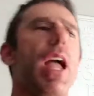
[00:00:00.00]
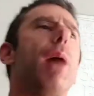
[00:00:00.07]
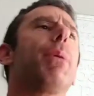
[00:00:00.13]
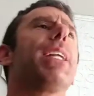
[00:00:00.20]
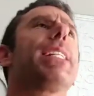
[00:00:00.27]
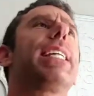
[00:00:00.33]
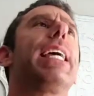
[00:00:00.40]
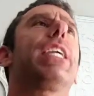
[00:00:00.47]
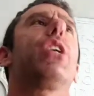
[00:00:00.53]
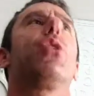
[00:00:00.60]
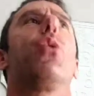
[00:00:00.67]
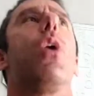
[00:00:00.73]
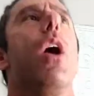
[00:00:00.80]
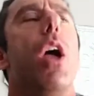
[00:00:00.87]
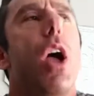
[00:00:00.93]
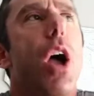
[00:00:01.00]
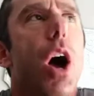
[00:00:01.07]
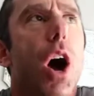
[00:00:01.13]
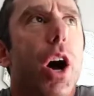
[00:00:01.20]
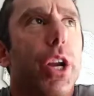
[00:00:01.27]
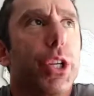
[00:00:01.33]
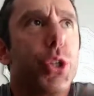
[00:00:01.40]
I'm going to take you
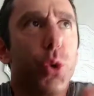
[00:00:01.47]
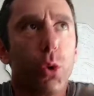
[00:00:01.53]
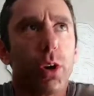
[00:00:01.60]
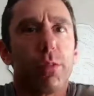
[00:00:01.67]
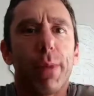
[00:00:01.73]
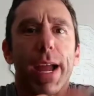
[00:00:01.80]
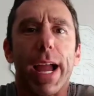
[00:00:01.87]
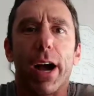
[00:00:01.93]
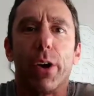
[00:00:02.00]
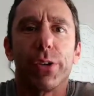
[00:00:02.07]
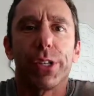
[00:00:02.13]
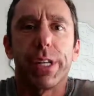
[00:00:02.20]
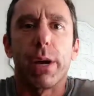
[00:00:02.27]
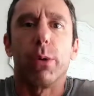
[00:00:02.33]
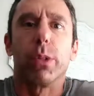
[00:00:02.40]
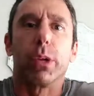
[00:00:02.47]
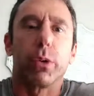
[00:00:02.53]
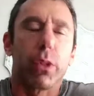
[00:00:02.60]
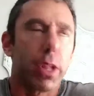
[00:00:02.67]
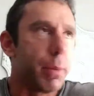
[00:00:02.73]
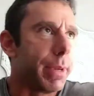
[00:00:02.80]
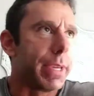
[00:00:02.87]
on a tour of my house, and I will
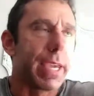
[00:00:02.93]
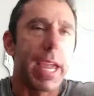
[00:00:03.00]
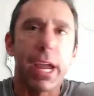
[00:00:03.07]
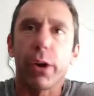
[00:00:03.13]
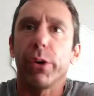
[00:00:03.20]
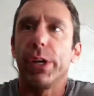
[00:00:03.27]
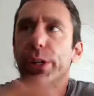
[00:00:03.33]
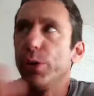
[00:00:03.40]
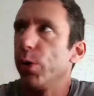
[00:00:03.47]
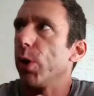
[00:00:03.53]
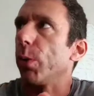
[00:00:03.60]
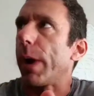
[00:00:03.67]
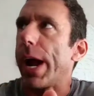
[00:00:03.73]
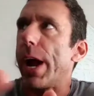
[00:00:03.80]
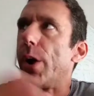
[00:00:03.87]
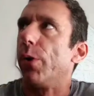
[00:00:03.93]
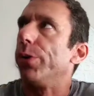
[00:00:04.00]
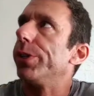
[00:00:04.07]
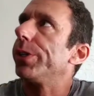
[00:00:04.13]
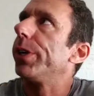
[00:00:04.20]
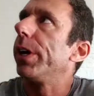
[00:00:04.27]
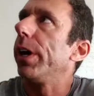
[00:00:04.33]
literally be carrying you
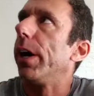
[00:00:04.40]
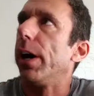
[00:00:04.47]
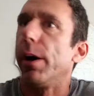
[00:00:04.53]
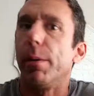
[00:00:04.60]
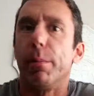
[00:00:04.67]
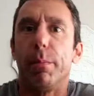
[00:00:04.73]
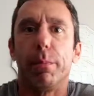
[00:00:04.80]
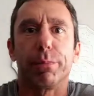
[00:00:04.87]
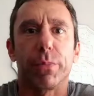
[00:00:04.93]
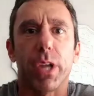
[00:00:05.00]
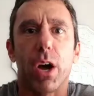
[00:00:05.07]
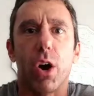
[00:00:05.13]
around um,